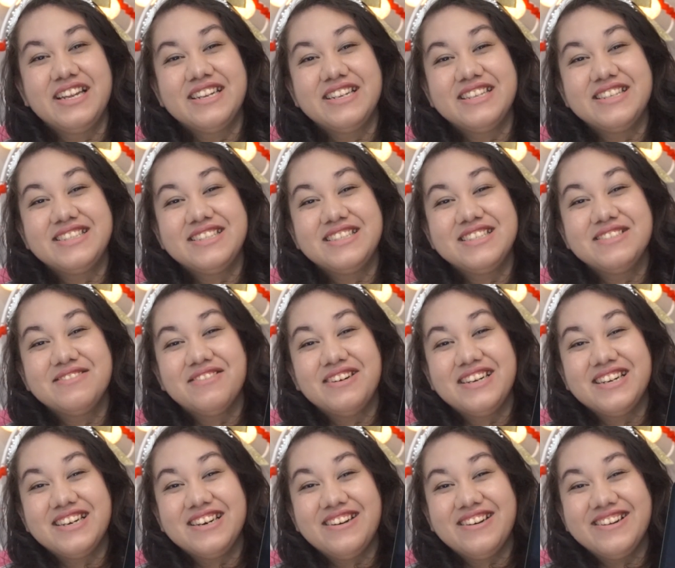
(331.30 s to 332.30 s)
this is what
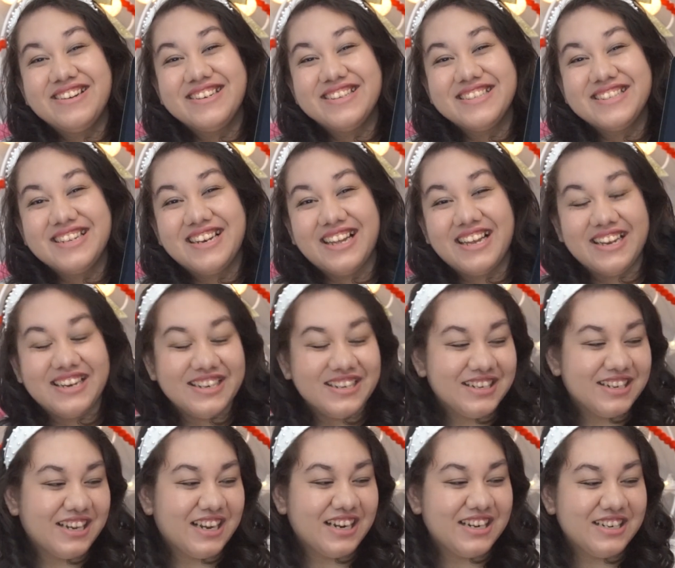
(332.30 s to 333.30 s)
it looks like.
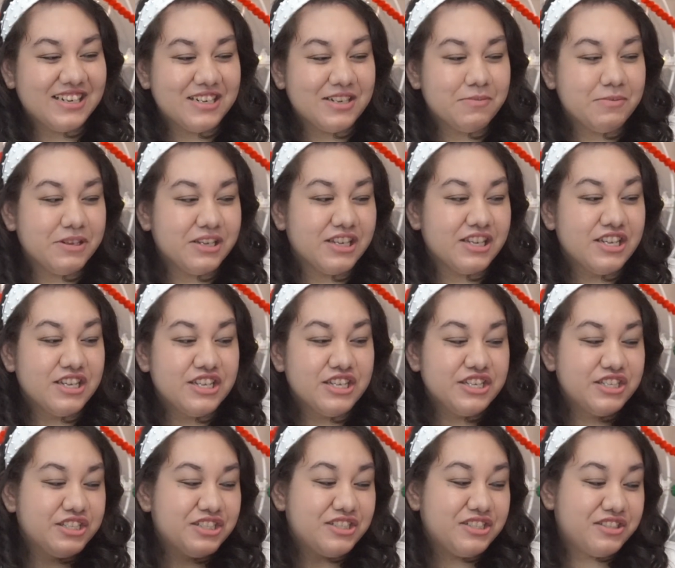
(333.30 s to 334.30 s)
I need to be
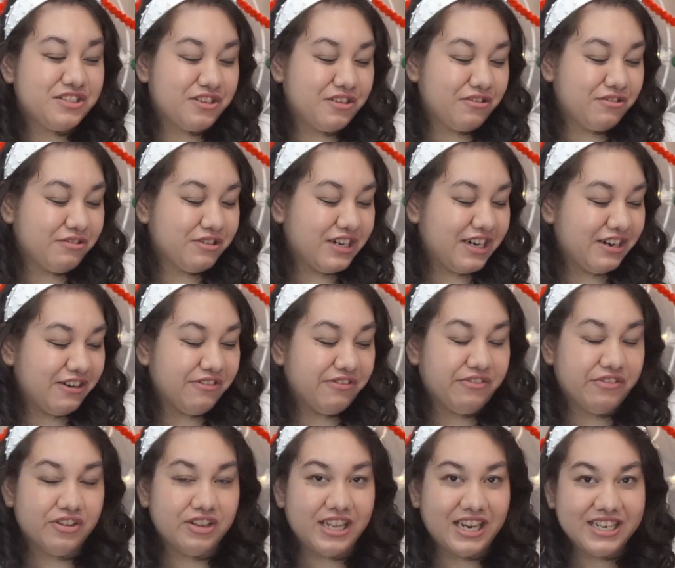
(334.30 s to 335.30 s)
so
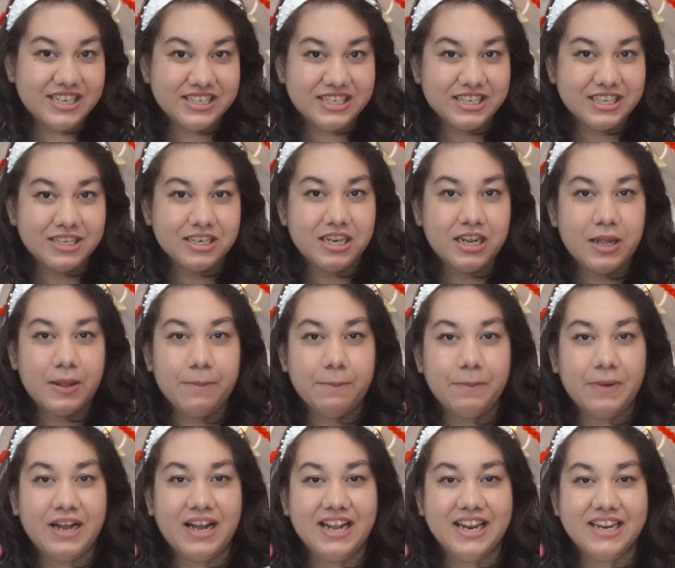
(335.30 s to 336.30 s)
careful. I did
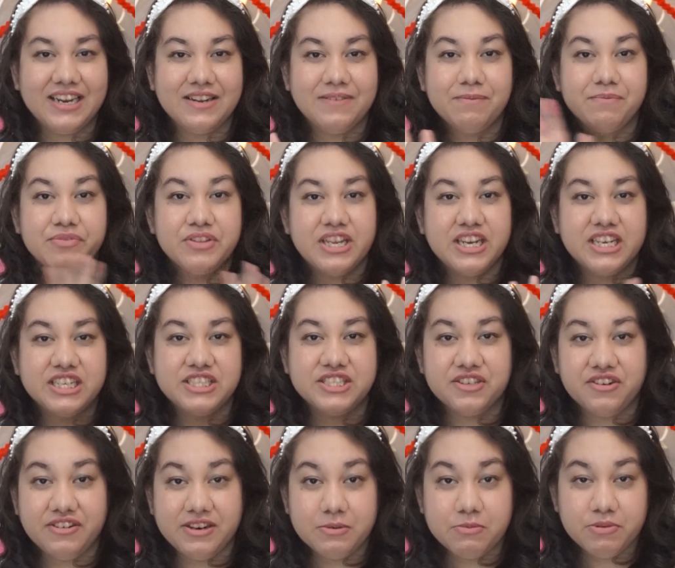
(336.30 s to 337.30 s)
buy a
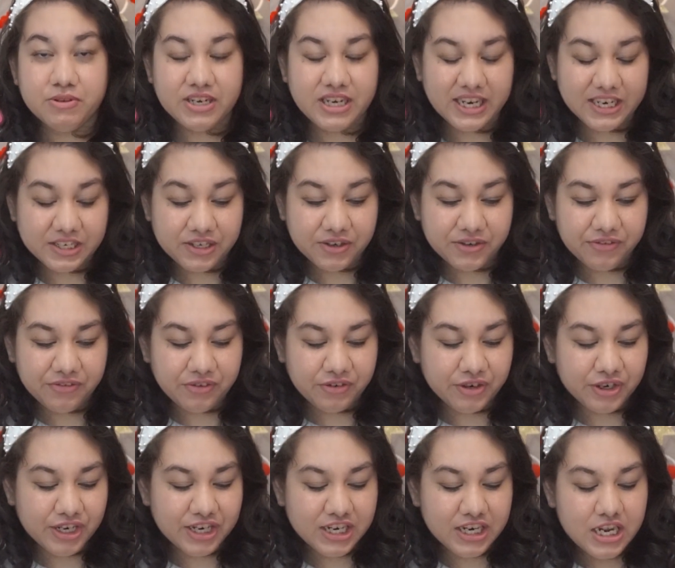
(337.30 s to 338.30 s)
screen protector
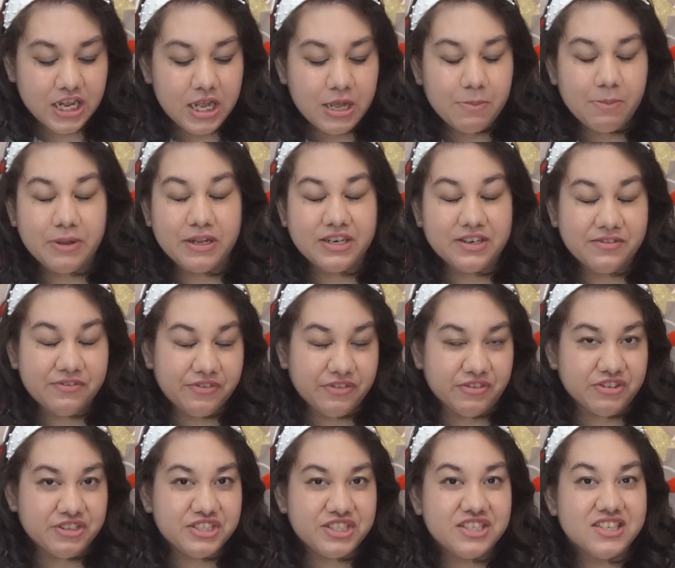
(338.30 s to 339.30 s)
for it, but
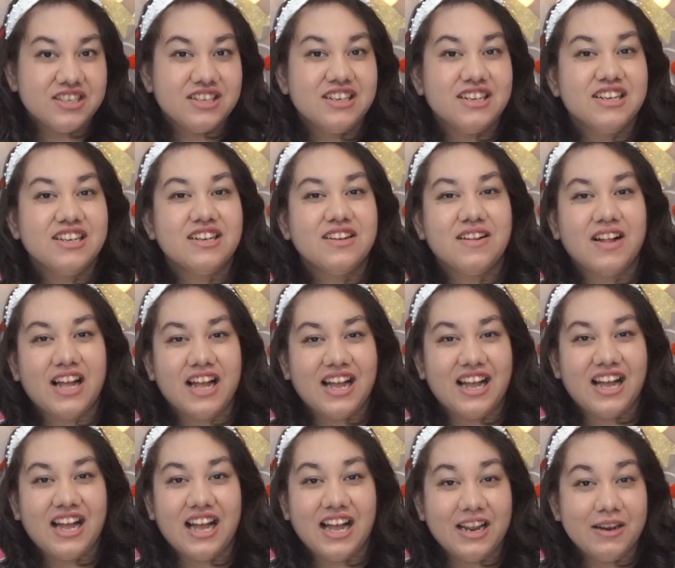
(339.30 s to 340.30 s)
unfortunately
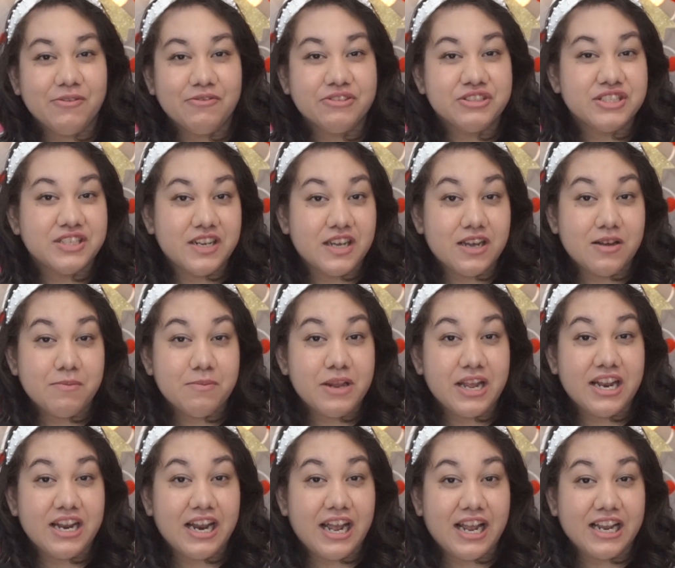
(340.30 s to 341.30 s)
I was dumb
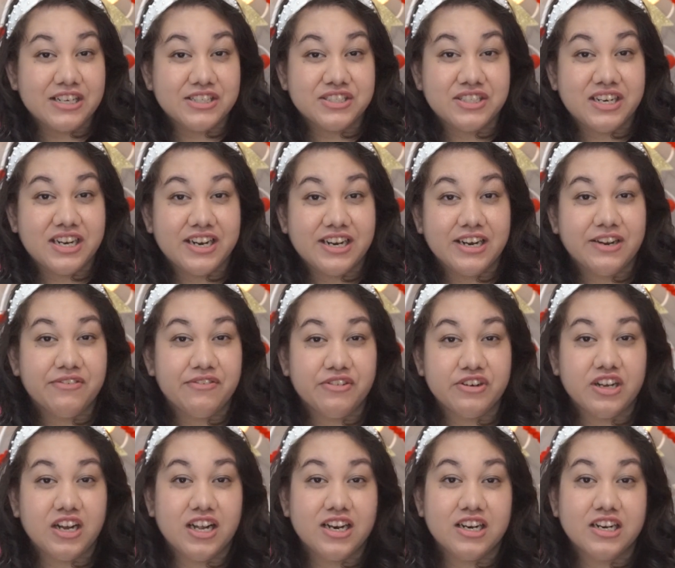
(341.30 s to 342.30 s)
and accidentally
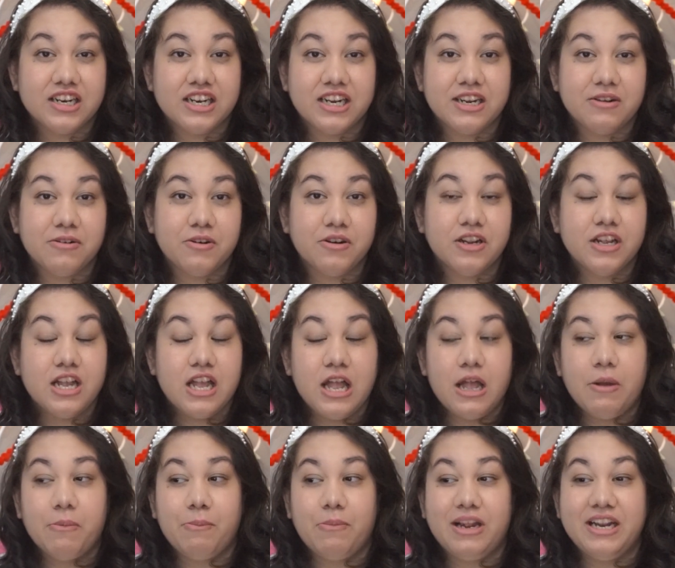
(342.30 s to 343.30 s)
forgot it in
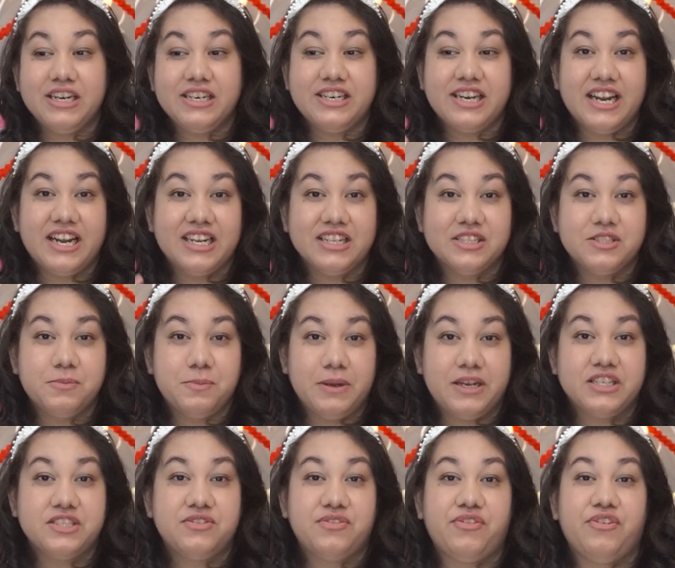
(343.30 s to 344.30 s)
my dad's
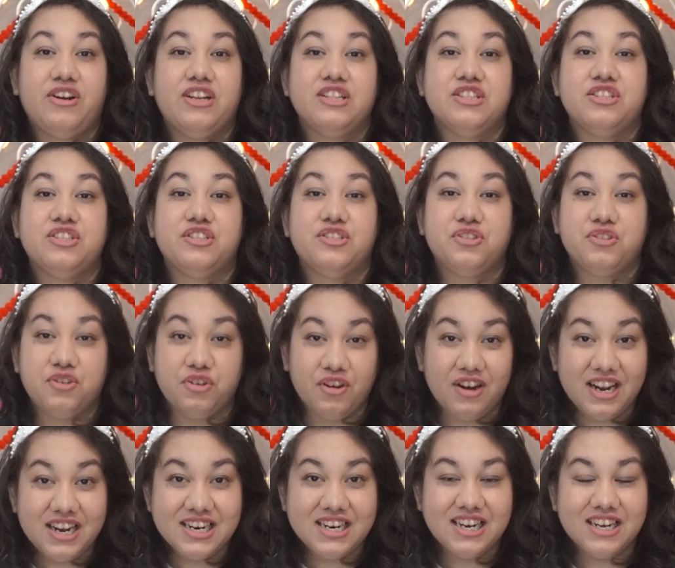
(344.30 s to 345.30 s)
best friend's
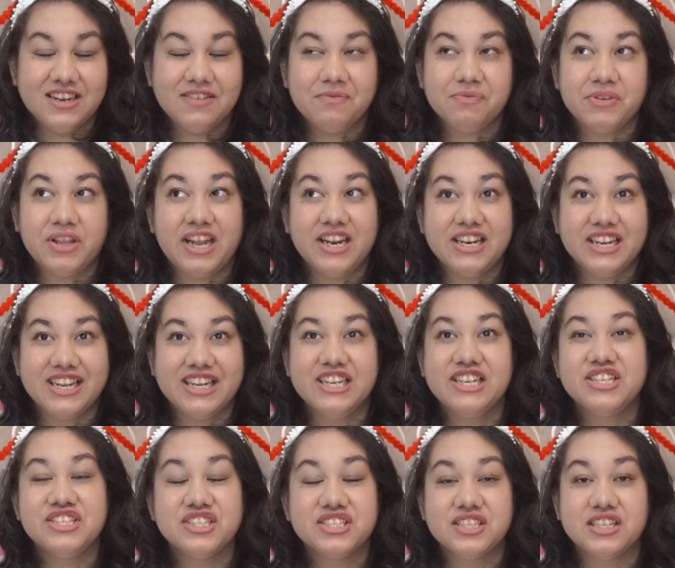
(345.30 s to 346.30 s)
truck, and he
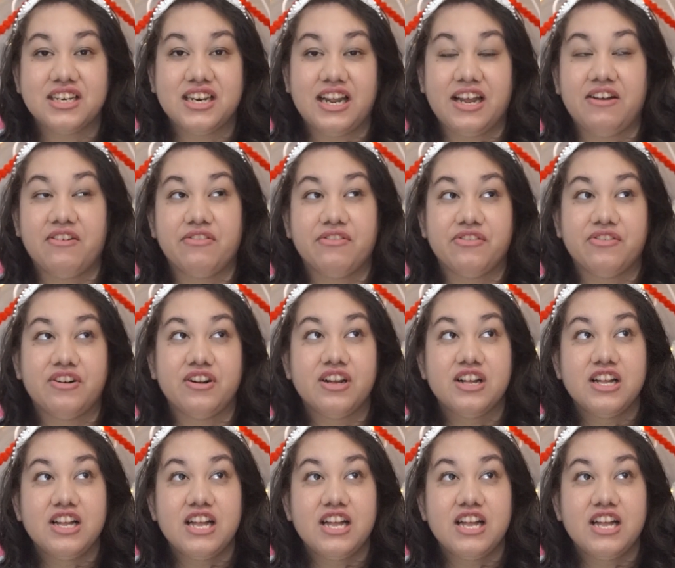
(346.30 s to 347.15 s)
just left,